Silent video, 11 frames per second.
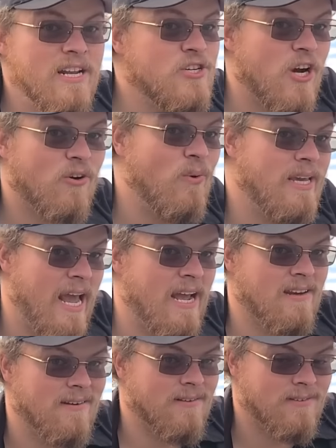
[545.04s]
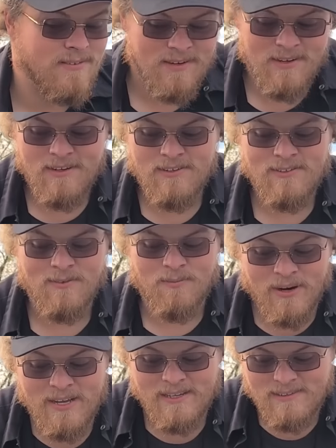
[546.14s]
need junk we can use. So
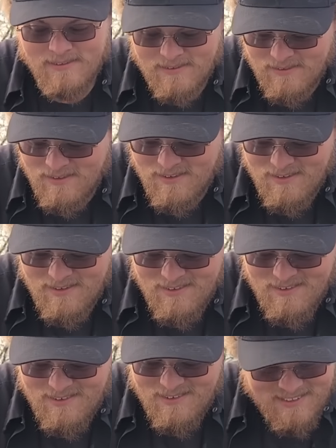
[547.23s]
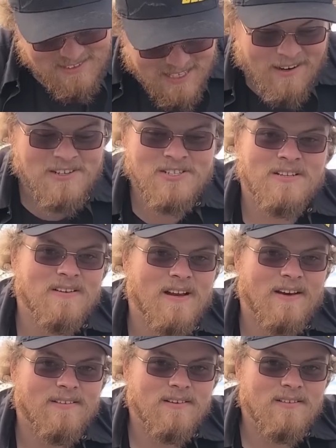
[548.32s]
please, let's get our shit
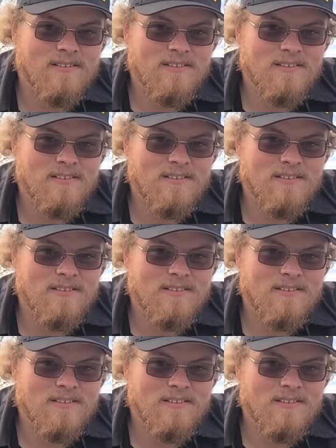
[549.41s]
together.